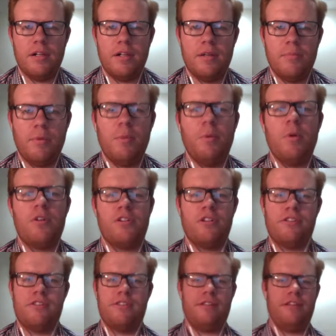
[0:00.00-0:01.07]

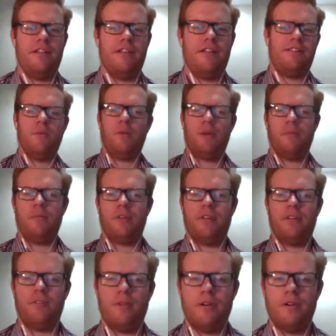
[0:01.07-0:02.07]
Proportions. That's the word I'm looking for.